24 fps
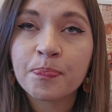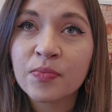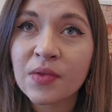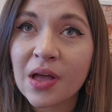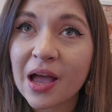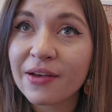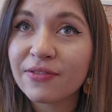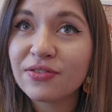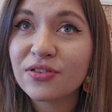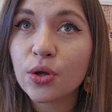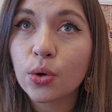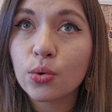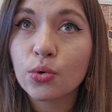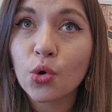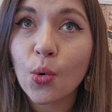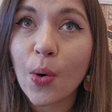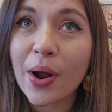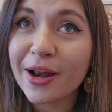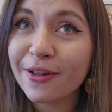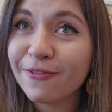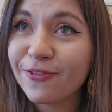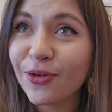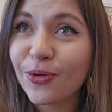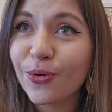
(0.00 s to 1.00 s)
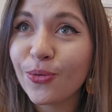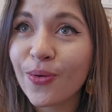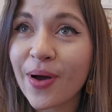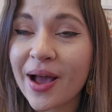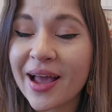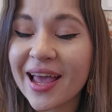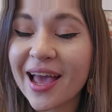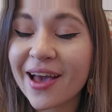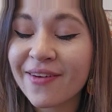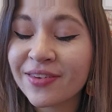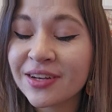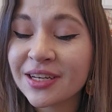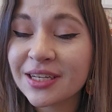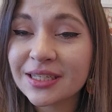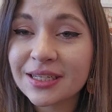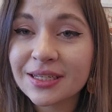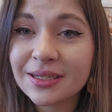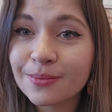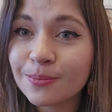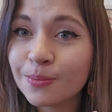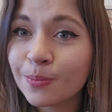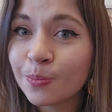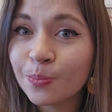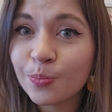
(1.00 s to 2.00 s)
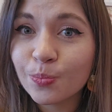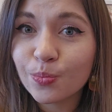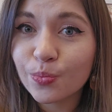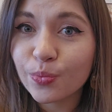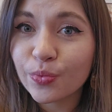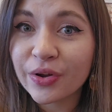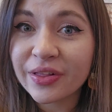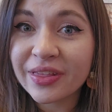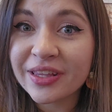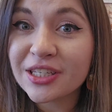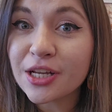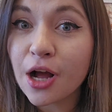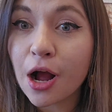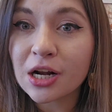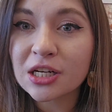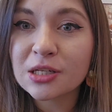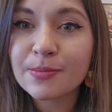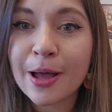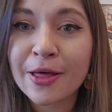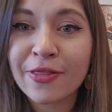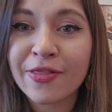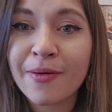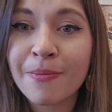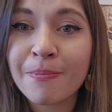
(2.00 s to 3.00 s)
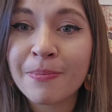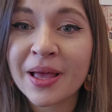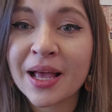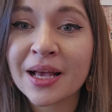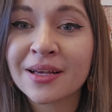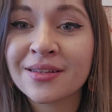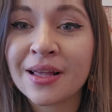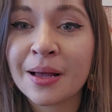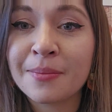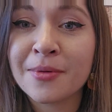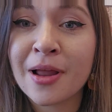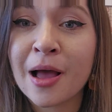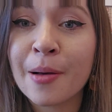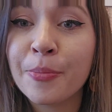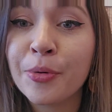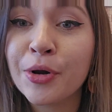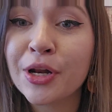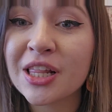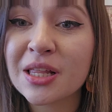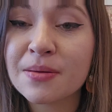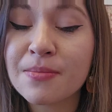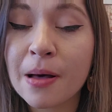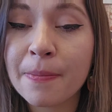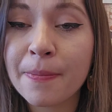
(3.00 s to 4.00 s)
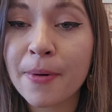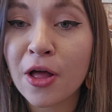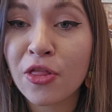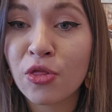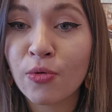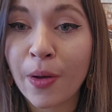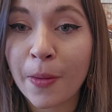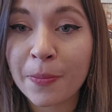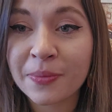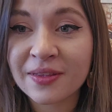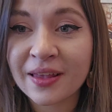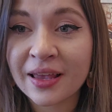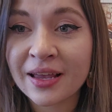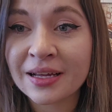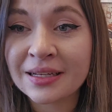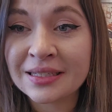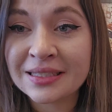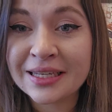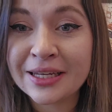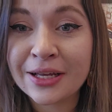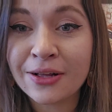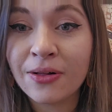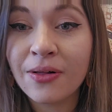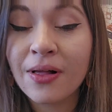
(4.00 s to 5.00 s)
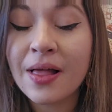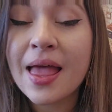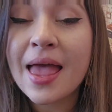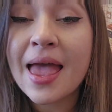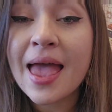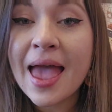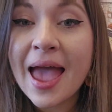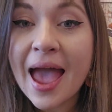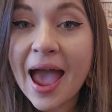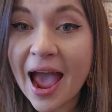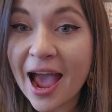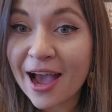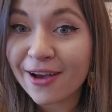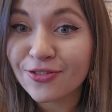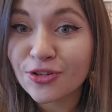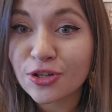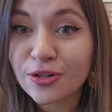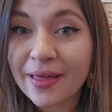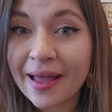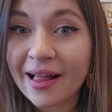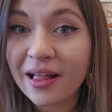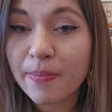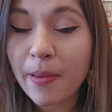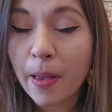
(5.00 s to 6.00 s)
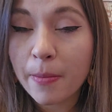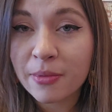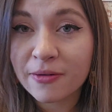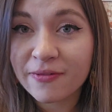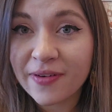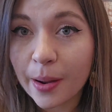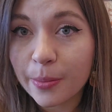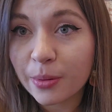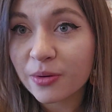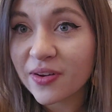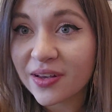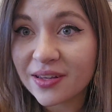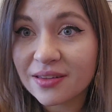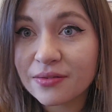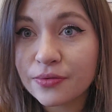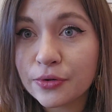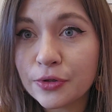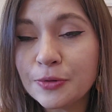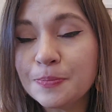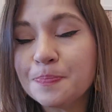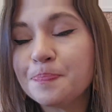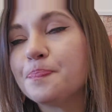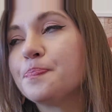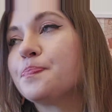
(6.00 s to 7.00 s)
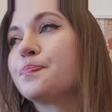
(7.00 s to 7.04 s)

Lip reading: I've sewn quite a few. I haven't really talked about them because I'm not putting them up on the website until after the Alabama Fiber Festival.